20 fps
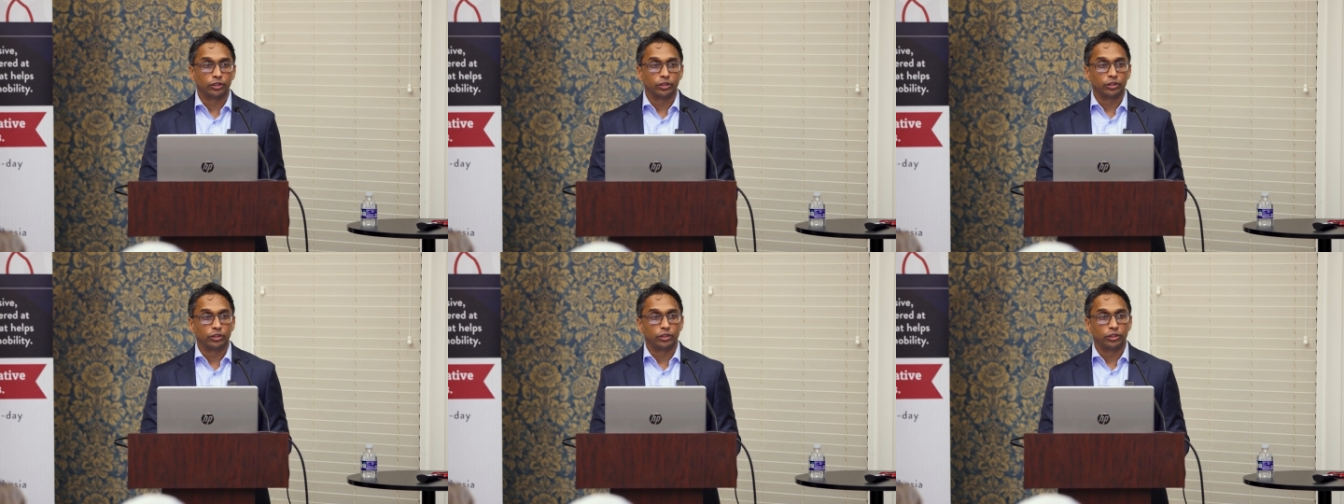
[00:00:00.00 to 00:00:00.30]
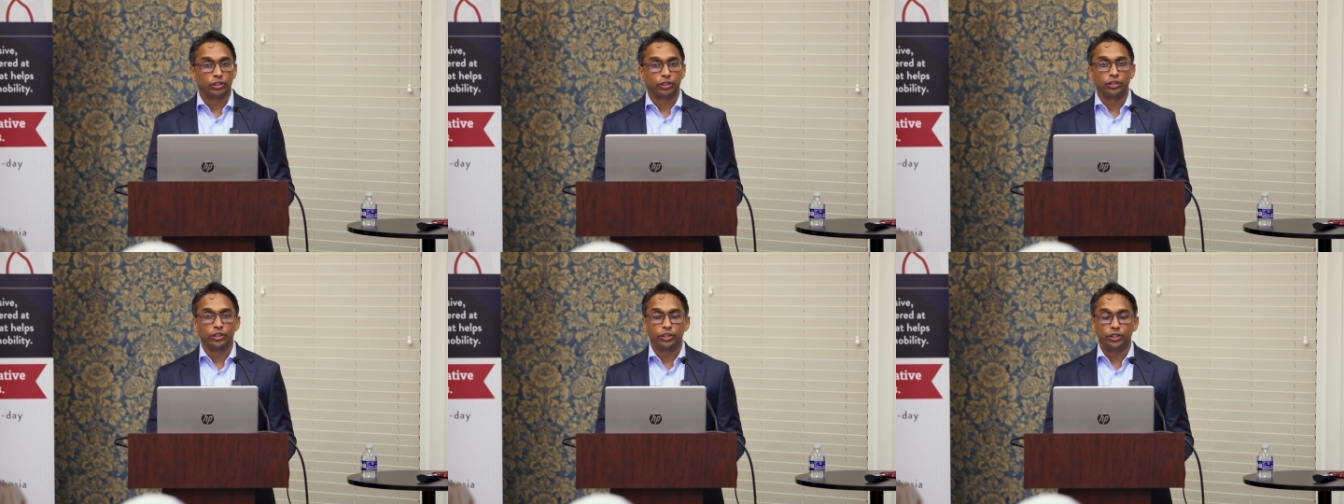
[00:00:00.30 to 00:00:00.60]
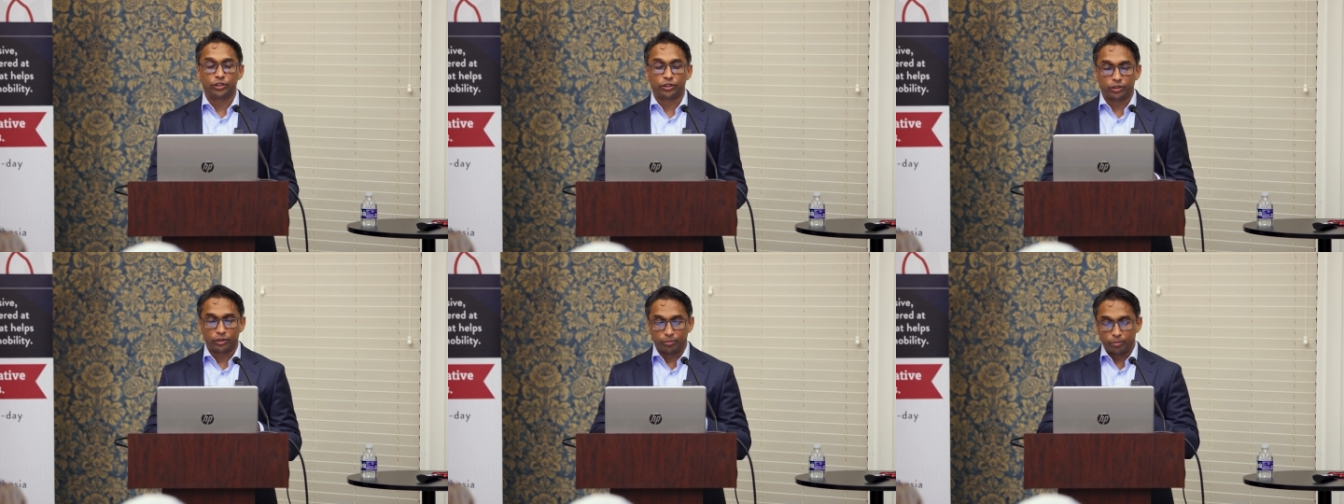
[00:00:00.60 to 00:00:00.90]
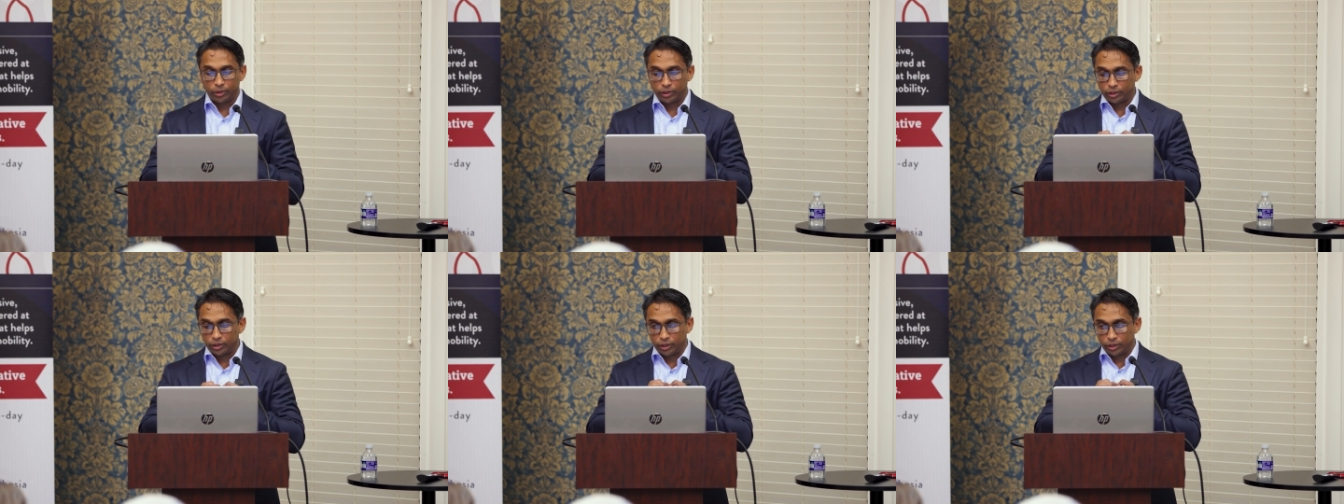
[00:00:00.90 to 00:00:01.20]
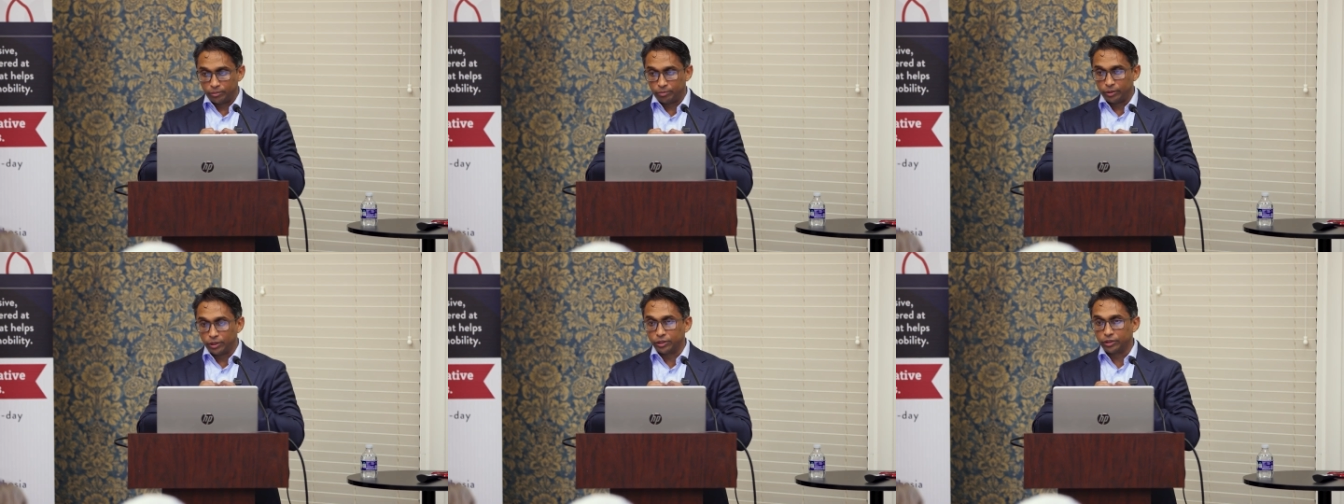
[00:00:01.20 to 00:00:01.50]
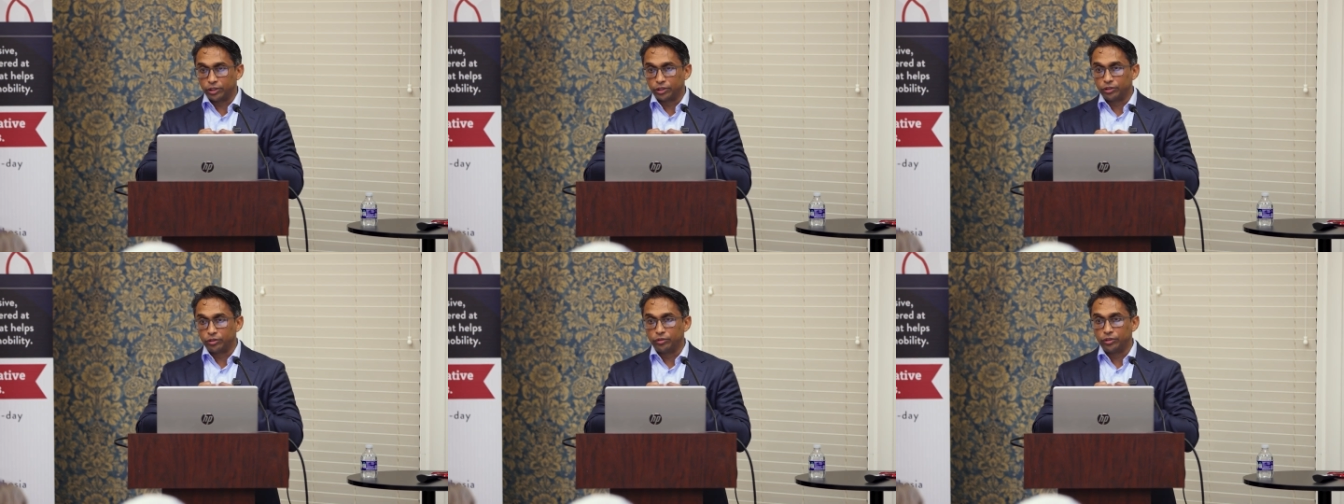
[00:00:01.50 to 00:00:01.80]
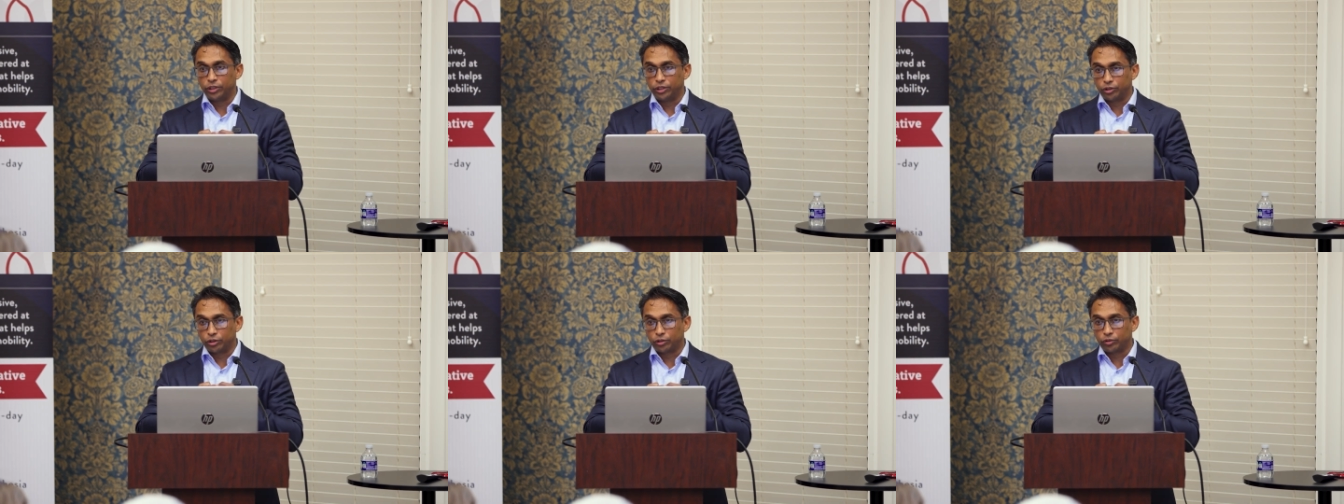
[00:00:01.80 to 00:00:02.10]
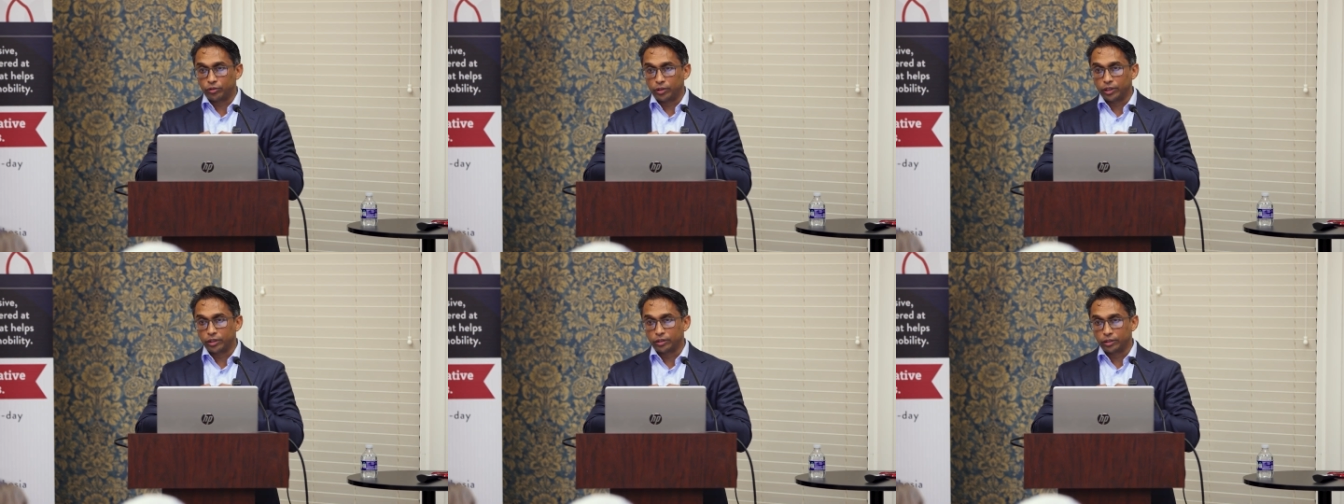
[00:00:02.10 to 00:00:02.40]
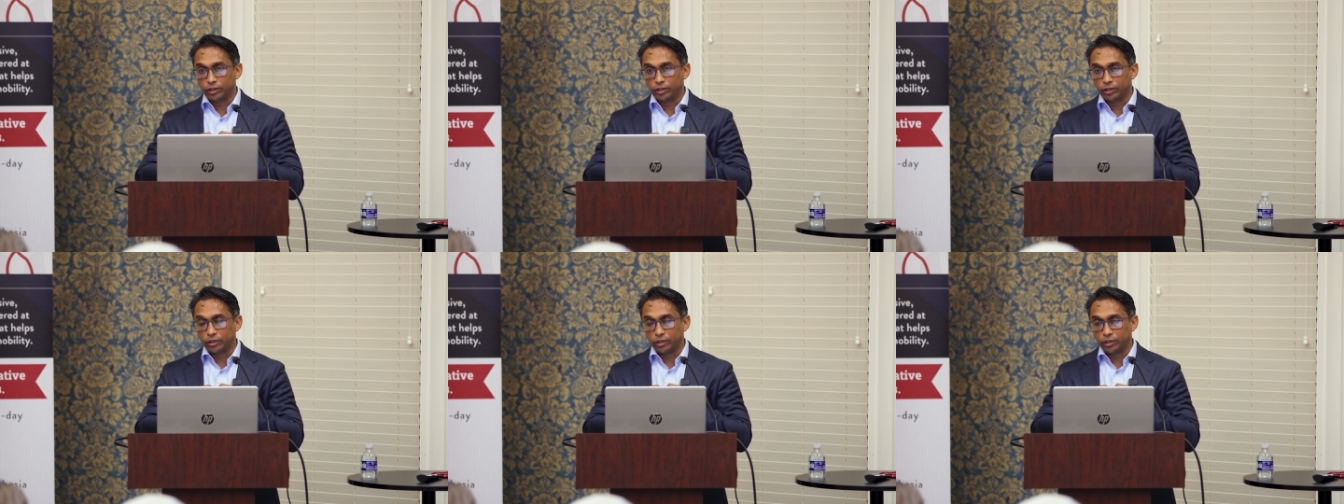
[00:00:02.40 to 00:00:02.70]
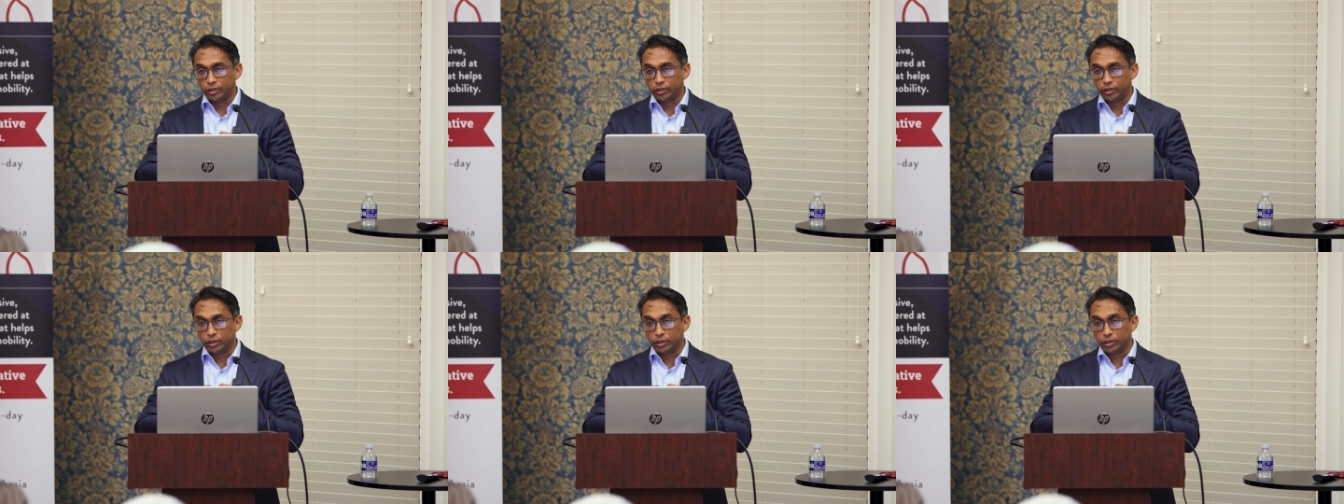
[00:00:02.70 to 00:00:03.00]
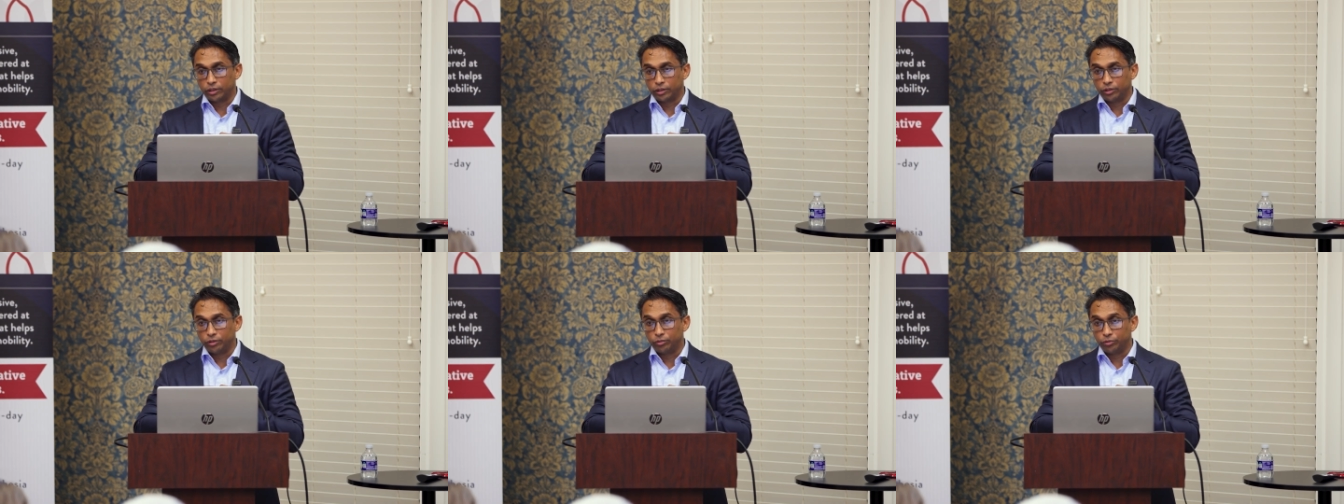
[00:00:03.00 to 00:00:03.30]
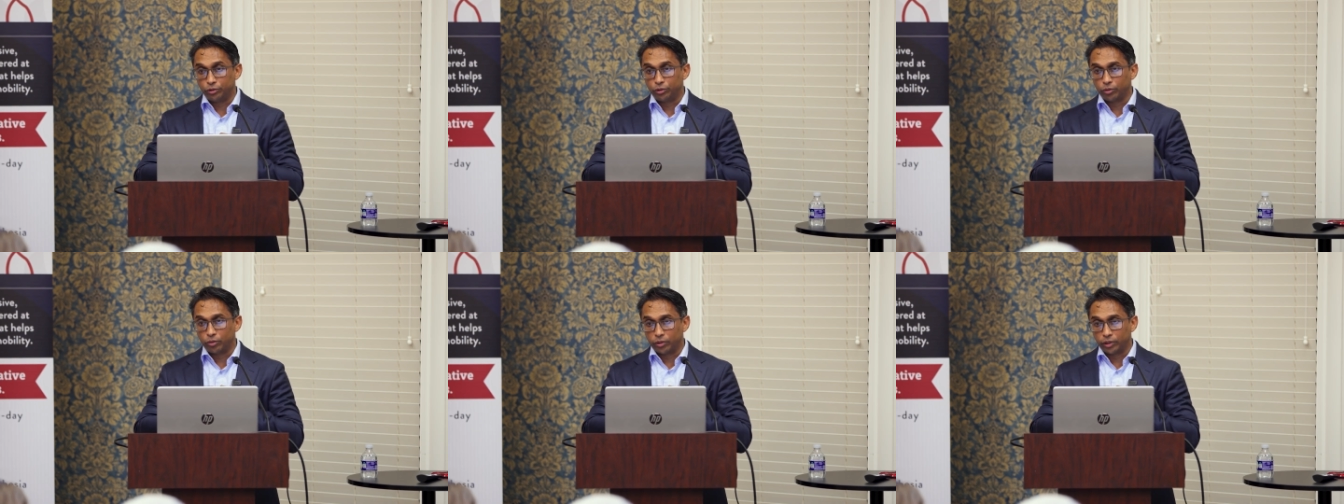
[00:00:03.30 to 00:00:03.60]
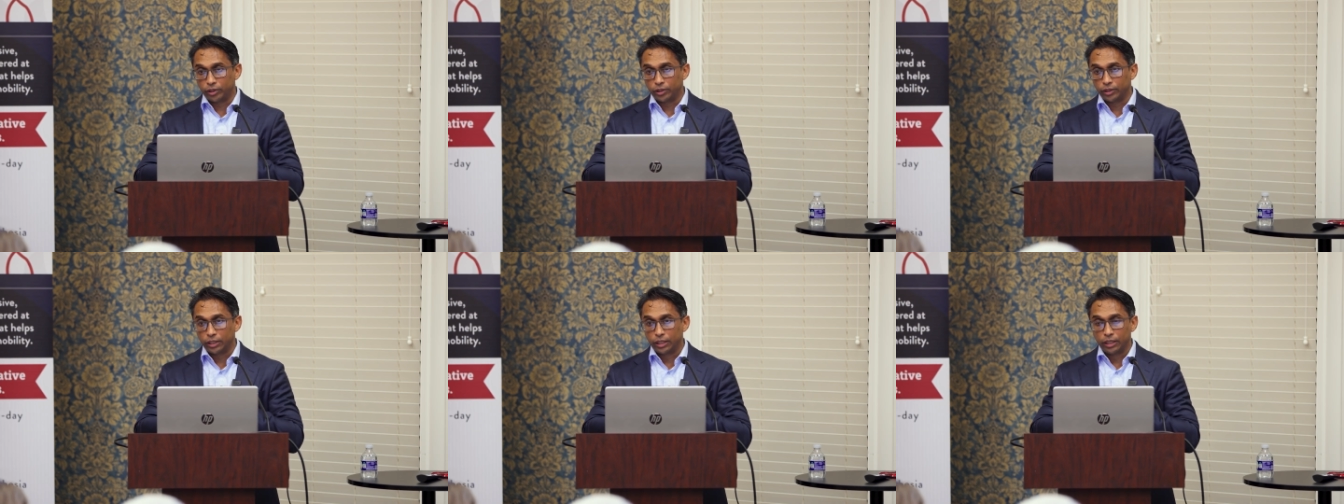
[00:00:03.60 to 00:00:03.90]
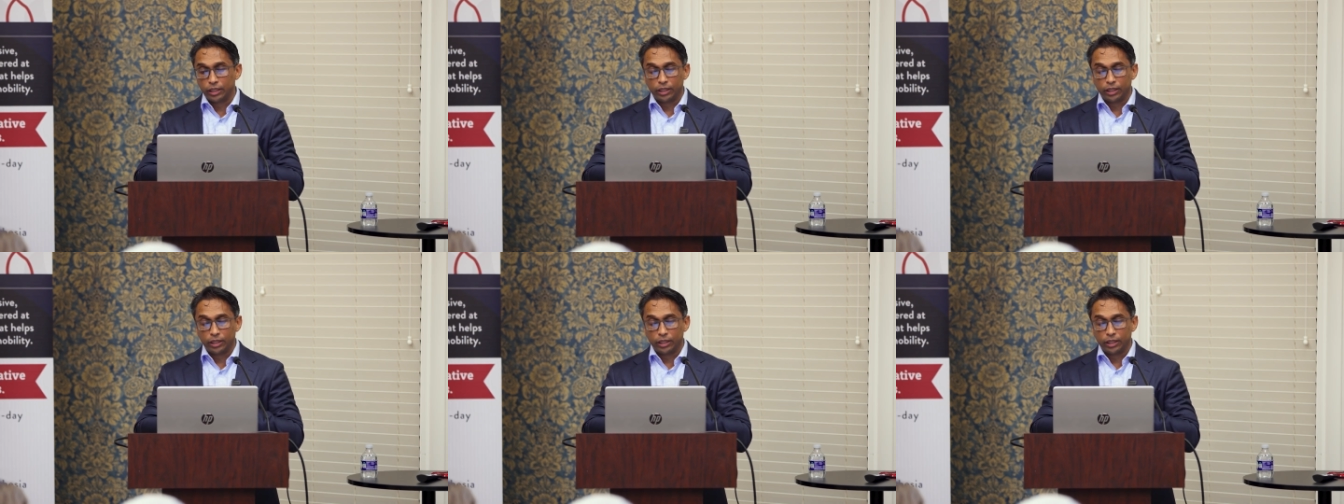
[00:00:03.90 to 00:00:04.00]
the knee stability means that you need strength in a new joint.